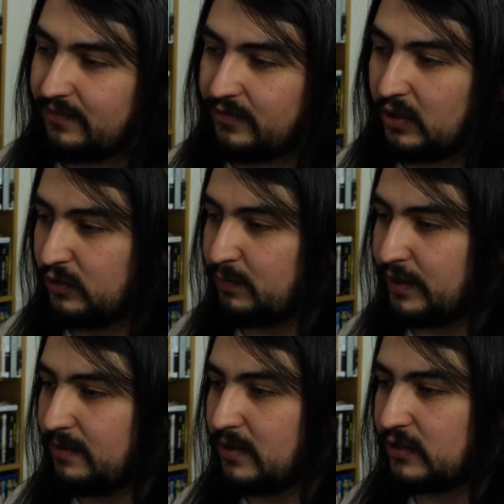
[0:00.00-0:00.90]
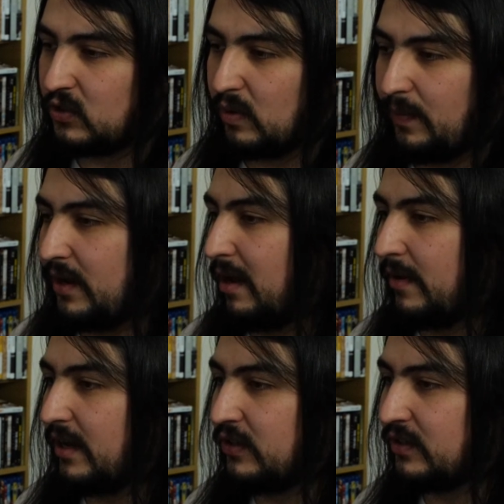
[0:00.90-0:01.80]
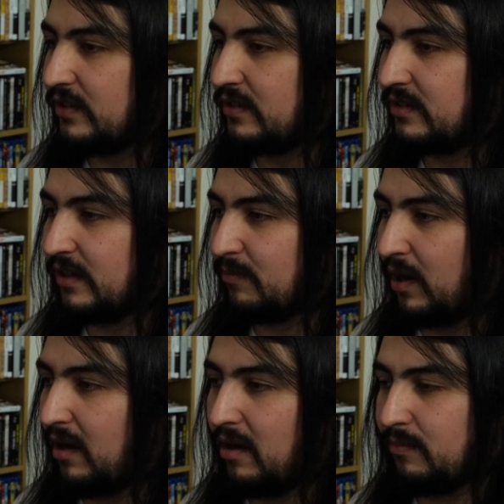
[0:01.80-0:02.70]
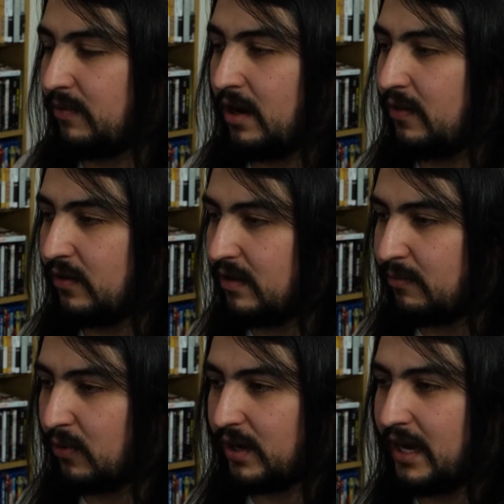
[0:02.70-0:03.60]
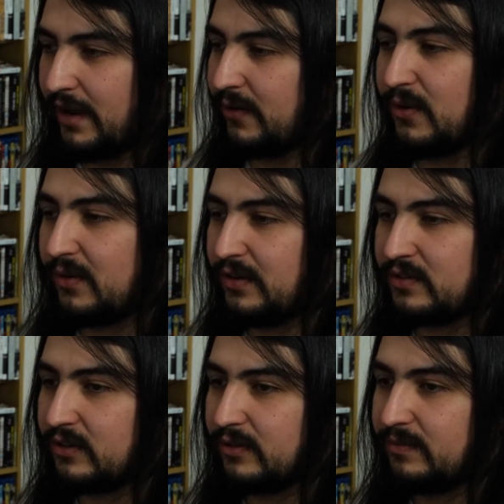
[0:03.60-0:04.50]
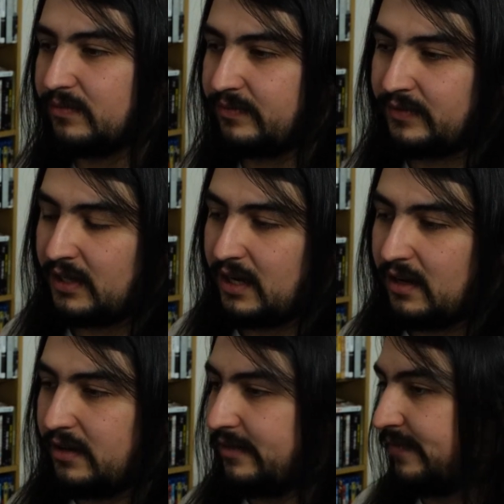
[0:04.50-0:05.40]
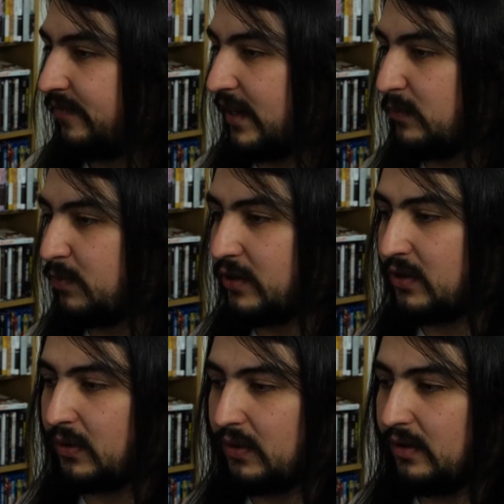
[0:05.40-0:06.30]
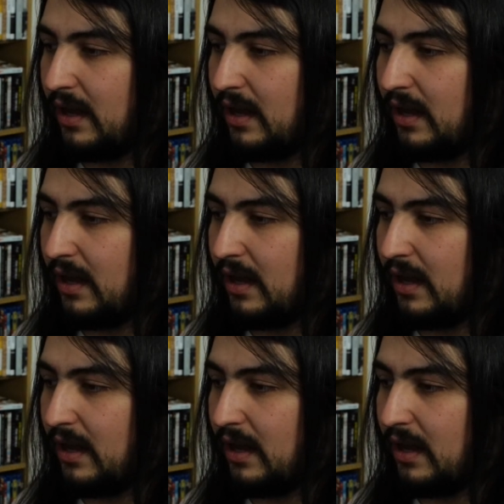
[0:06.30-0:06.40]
those pretty much swept the nominations on all the important categories. So that's pretty cool.